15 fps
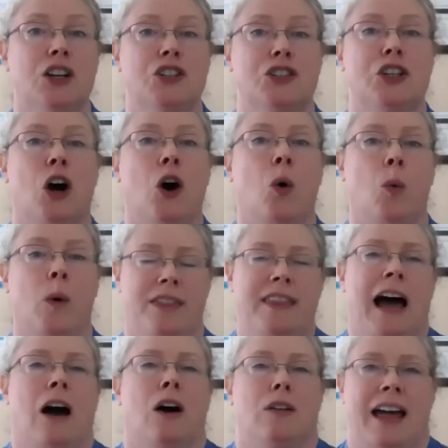So
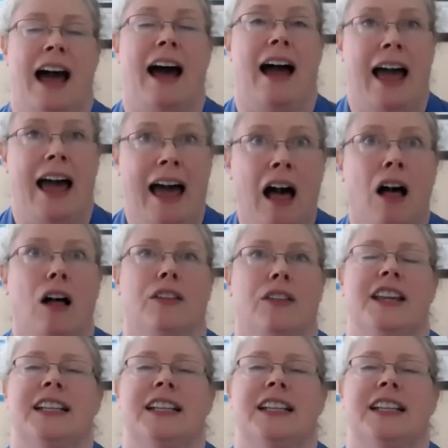without that health,